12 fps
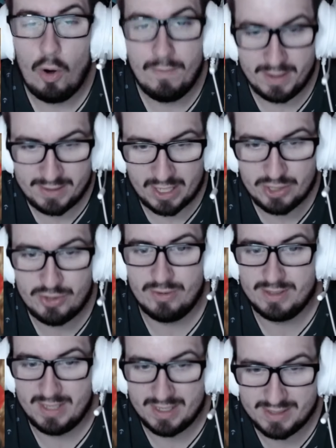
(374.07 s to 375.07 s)
when Tanjiro
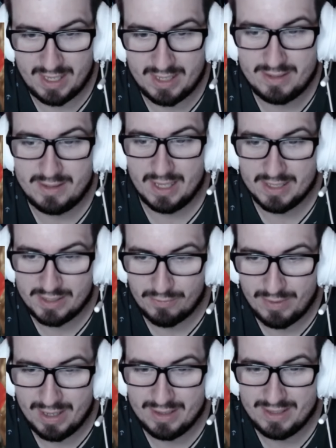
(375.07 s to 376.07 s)
says that, that's the
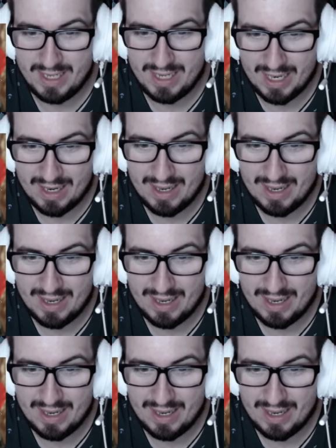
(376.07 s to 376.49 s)
real deal.